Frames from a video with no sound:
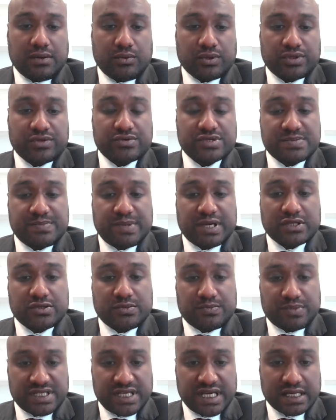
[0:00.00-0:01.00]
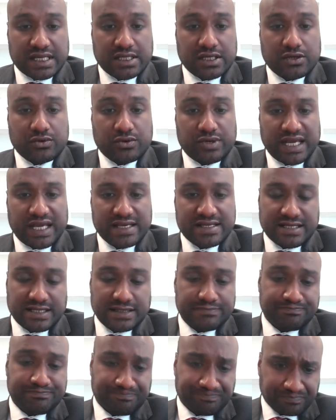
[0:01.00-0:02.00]
with respect to protecting your
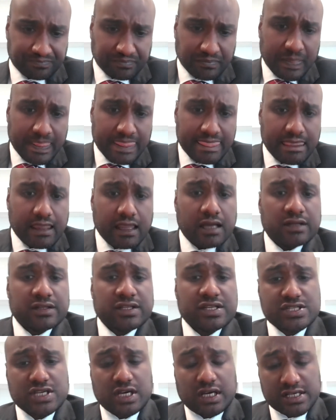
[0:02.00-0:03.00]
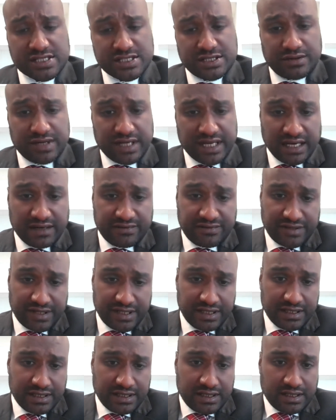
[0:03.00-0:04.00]
data? Disaster
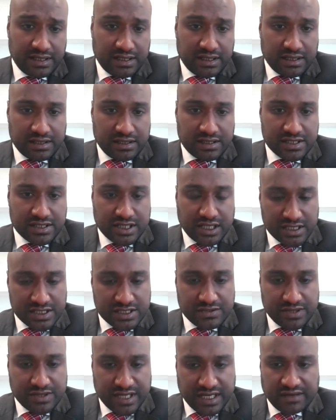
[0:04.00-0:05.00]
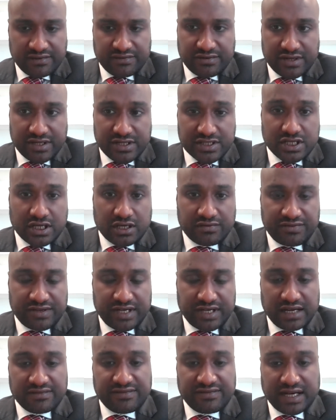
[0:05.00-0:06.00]
recovery. Disaster recovery is
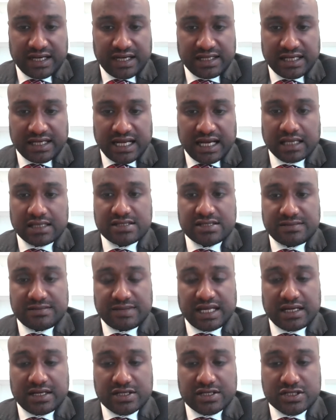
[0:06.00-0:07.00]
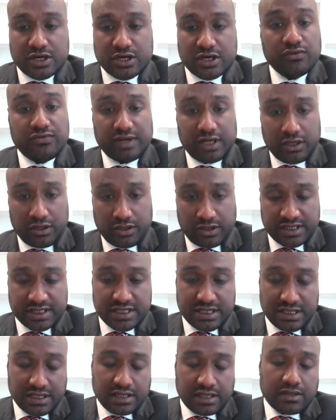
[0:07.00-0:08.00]
often, I find, an item that is
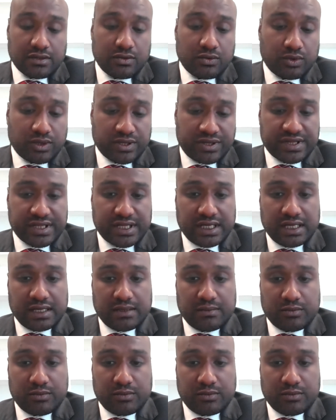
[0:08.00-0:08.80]
overlooked with